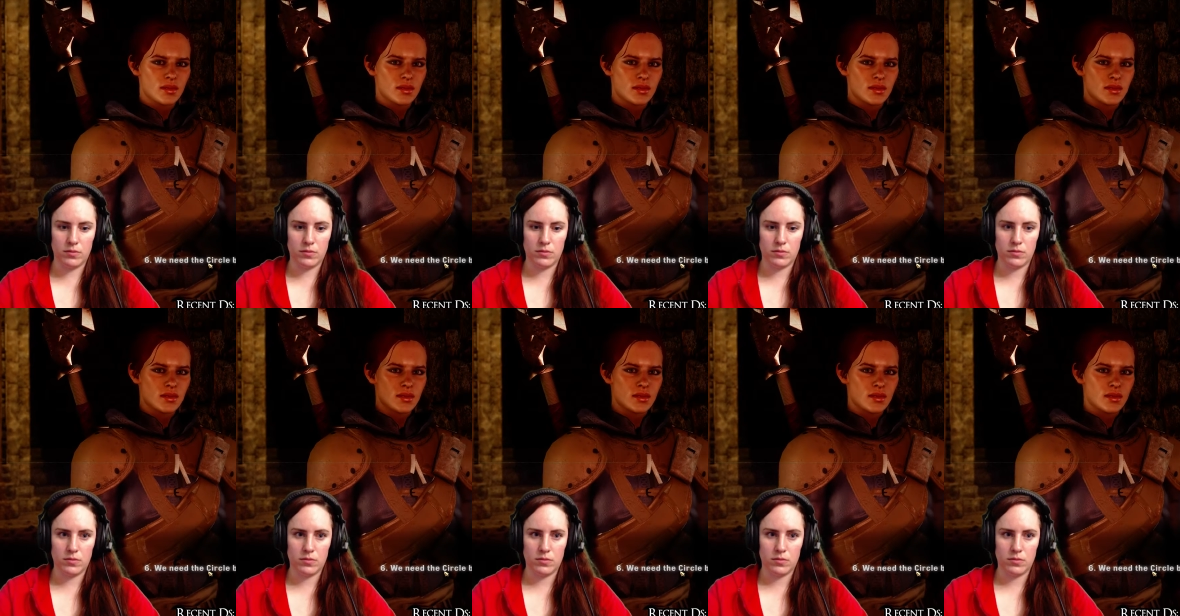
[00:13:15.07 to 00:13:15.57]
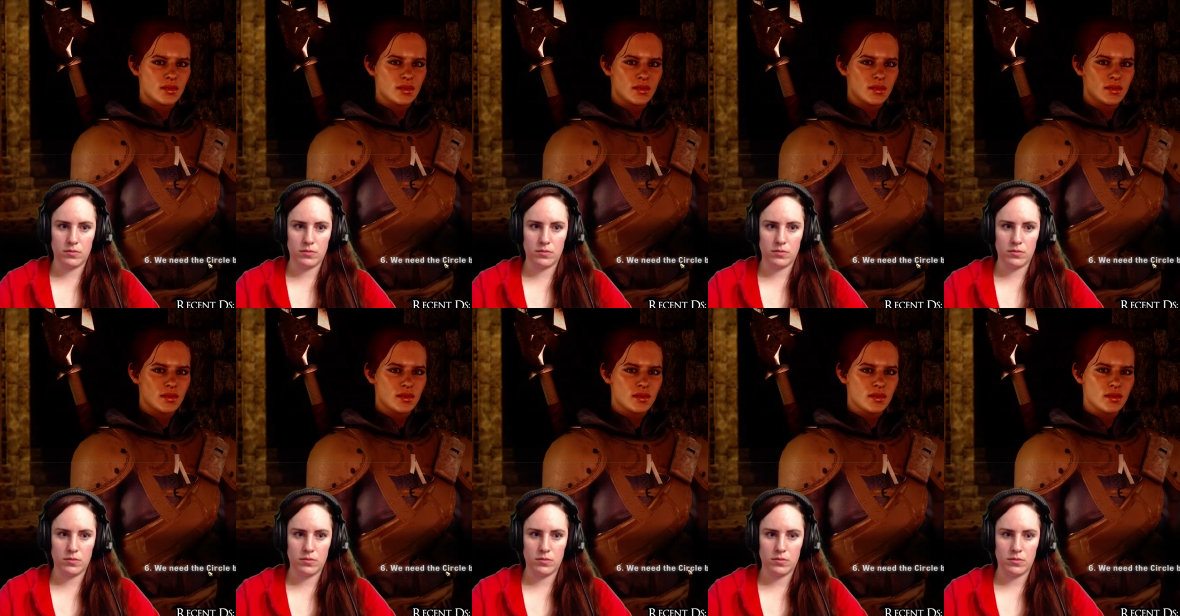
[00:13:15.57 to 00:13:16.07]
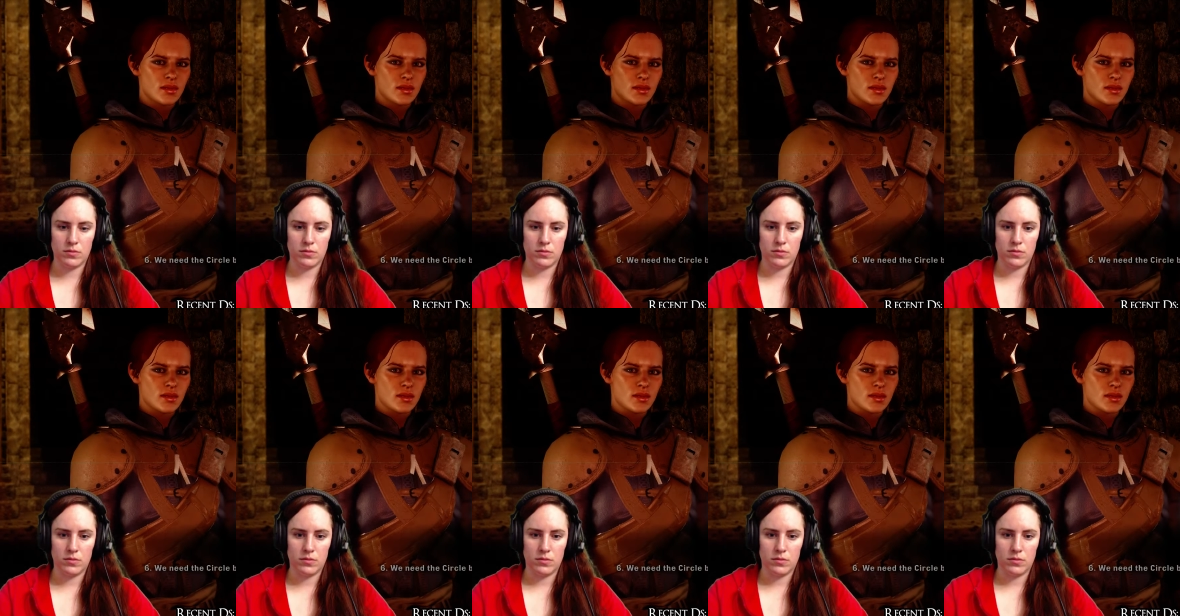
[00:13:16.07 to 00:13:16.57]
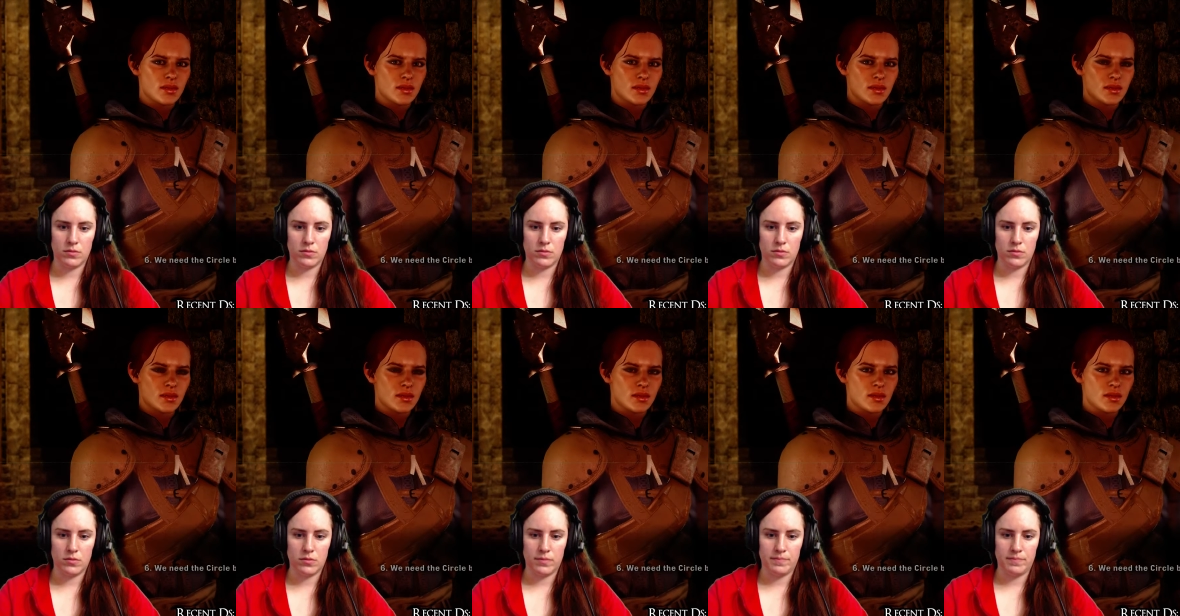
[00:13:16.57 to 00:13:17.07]

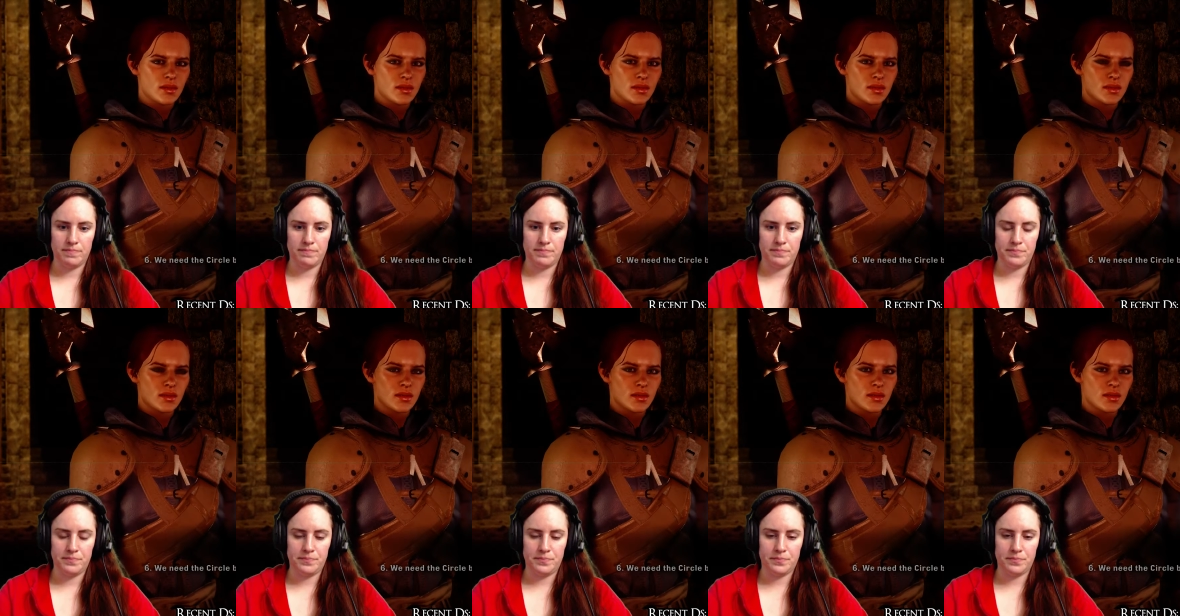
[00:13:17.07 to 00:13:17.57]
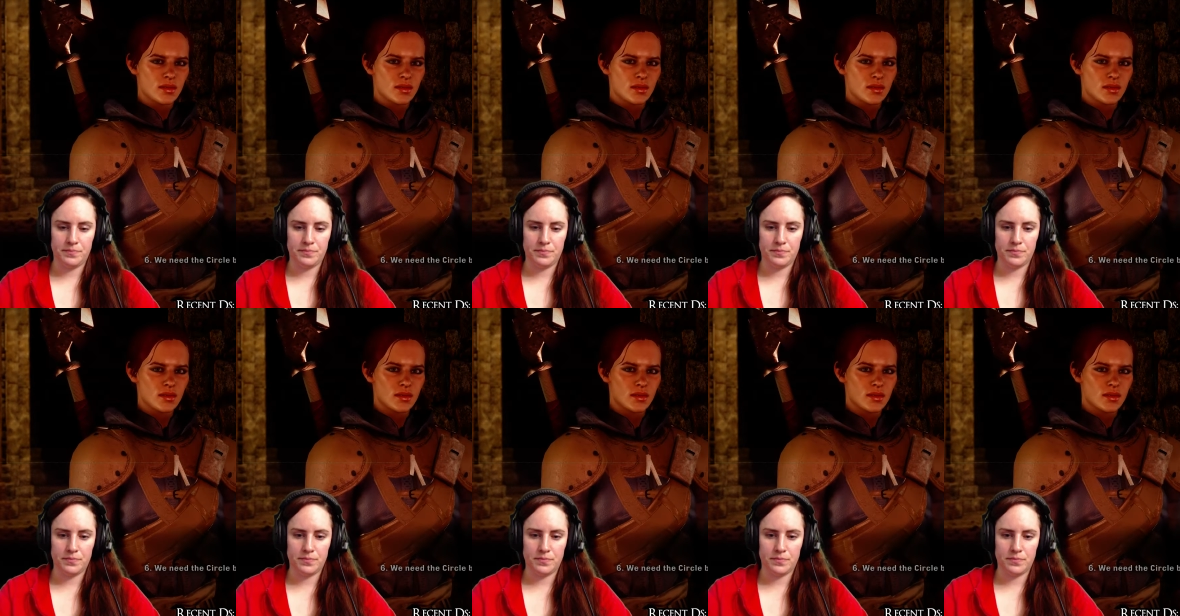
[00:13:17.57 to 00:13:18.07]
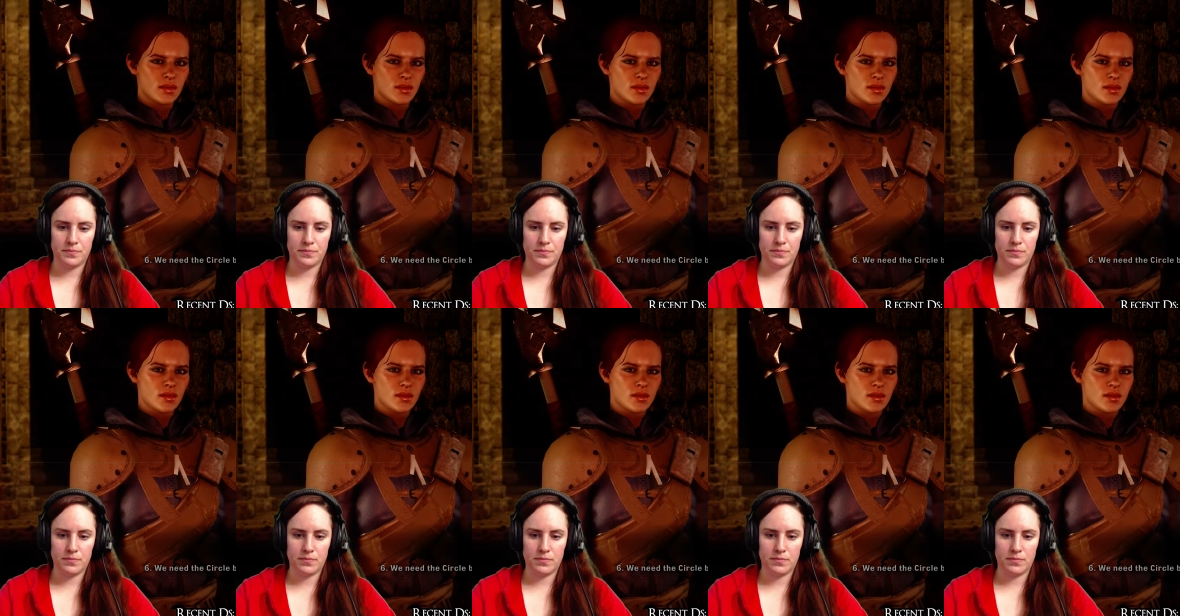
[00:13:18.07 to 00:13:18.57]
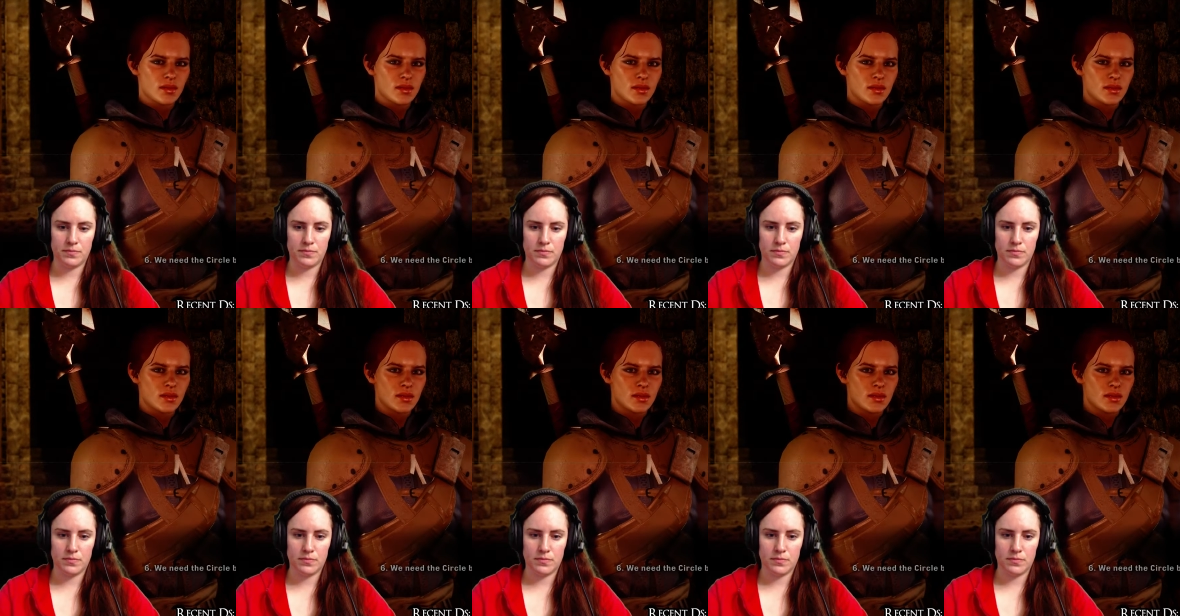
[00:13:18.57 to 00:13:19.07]

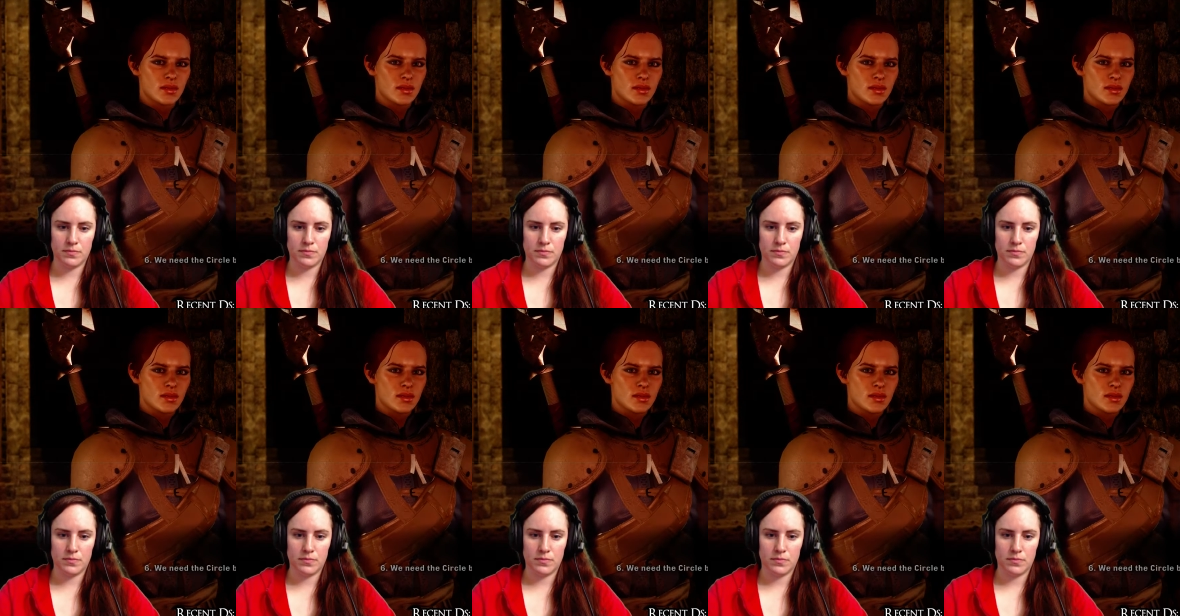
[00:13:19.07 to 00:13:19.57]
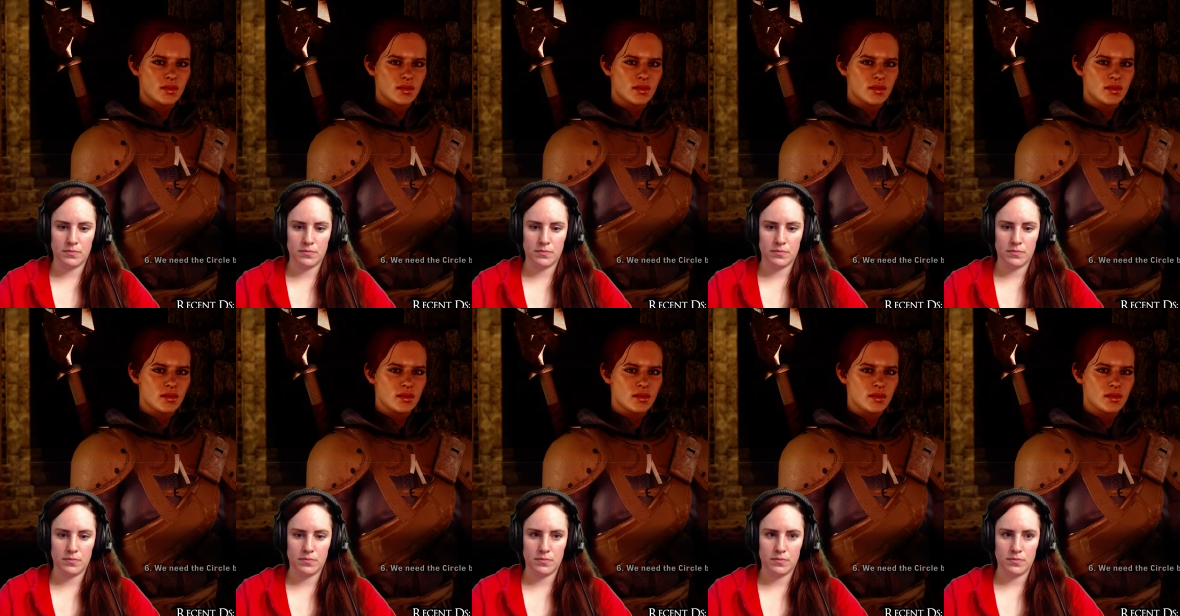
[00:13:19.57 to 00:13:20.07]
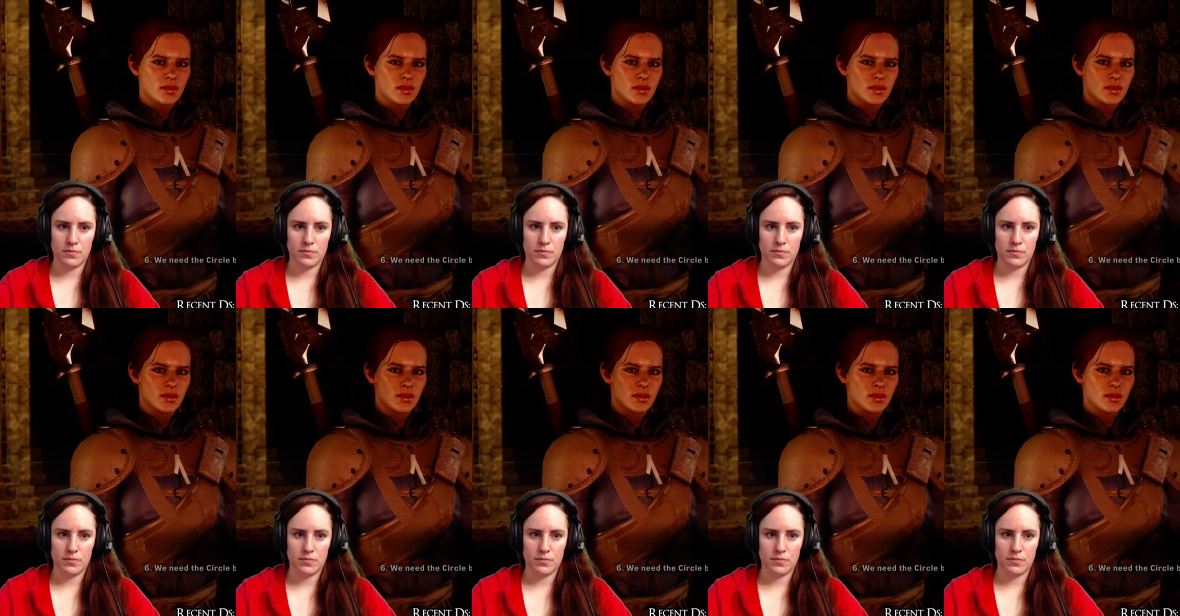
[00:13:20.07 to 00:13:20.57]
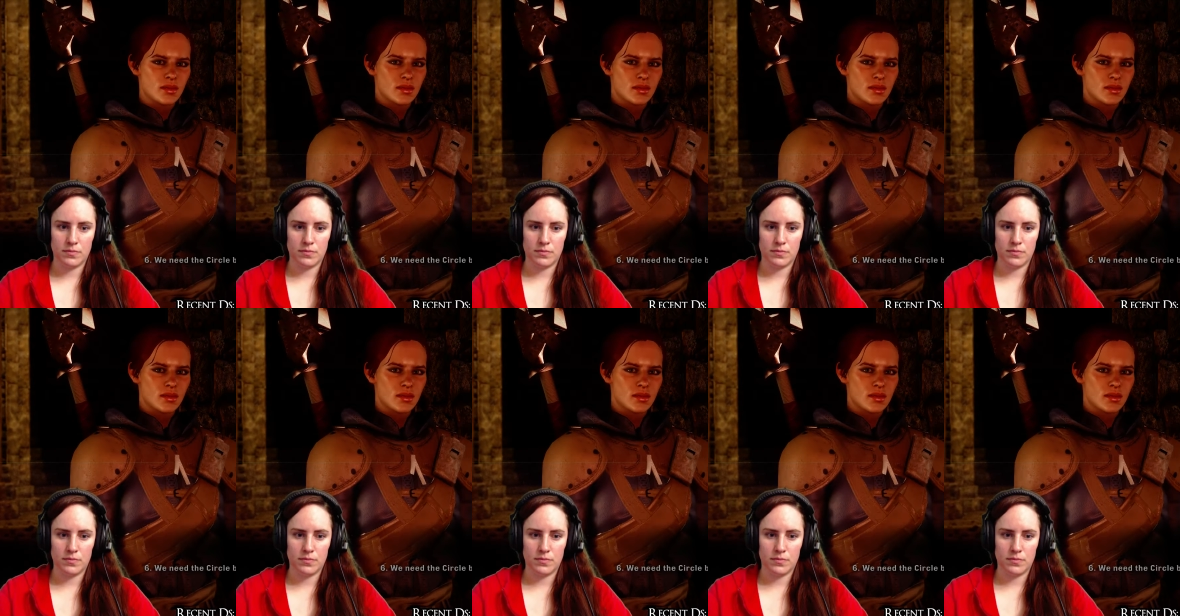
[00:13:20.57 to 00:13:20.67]
Nothing is said.